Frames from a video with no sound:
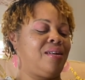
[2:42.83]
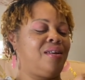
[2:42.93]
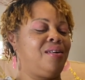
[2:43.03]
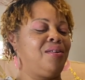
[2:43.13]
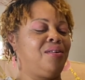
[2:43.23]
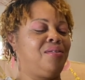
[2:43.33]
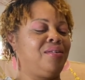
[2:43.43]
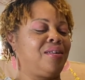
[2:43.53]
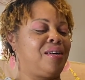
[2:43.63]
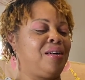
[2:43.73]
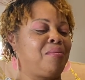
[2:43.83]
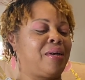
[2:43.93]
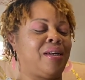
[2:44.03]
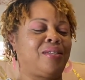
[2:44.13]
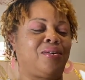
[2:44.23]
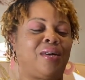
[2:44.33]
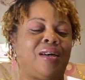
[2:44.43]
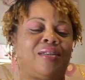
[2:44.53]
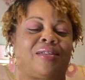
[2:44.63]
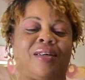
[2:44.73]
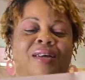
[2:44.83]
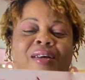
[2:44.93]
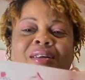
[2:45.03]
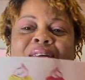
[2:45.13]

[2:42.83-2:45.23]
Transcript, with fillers: Oh, look, cupcakes on the outside.